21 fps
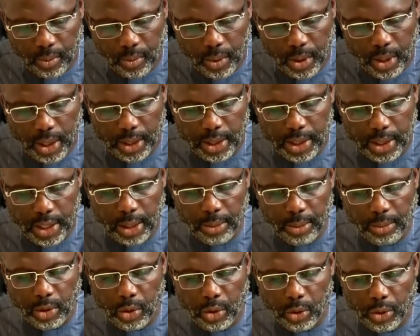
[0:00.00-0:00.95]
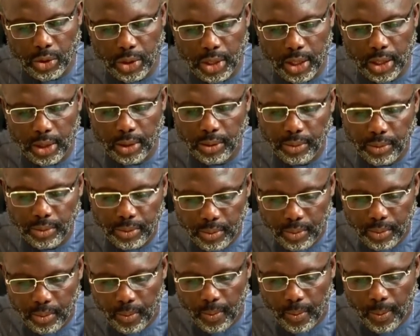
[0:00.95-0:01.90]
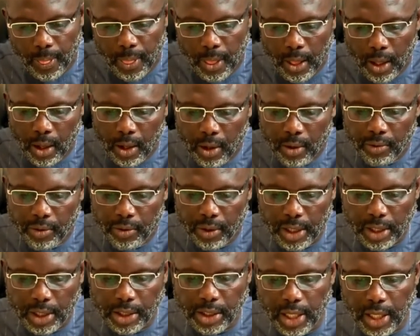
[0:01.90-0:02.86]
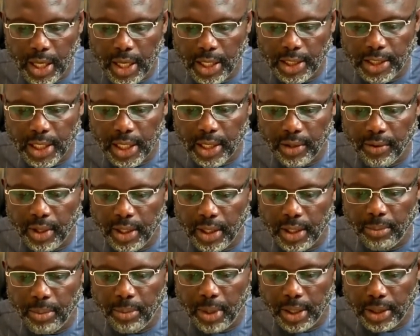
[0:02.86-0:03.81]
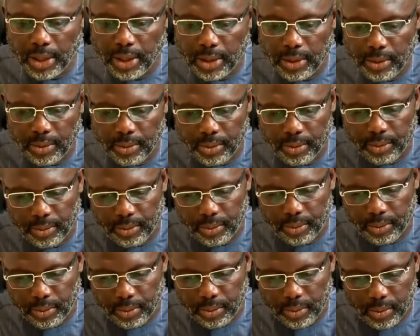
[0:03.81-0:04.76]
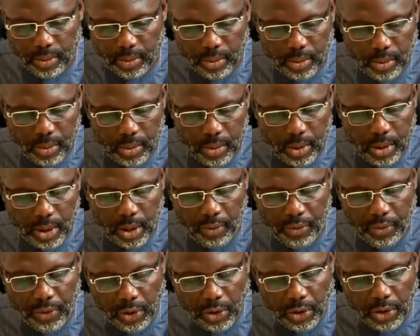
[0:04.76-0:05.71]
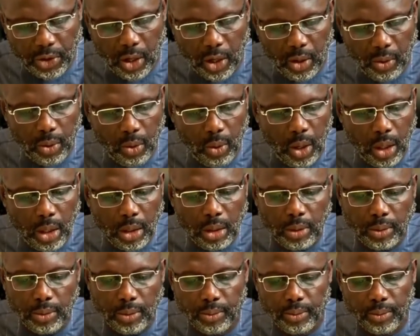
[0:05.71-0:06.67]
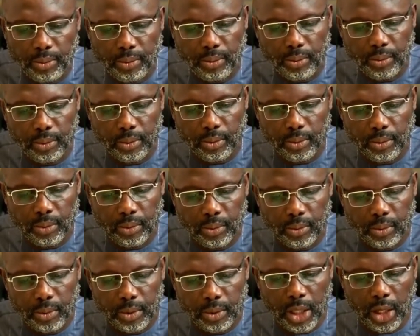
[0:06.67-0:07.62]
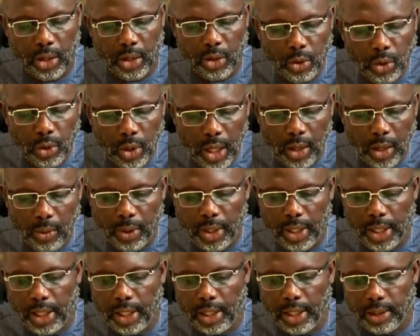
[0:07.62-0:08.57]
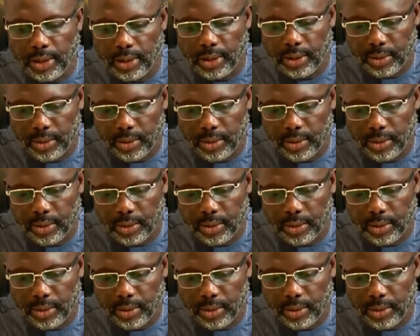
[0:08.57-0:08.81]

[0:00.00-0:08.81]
the theme chosen for this year's general debate, the future we want, The UN we need,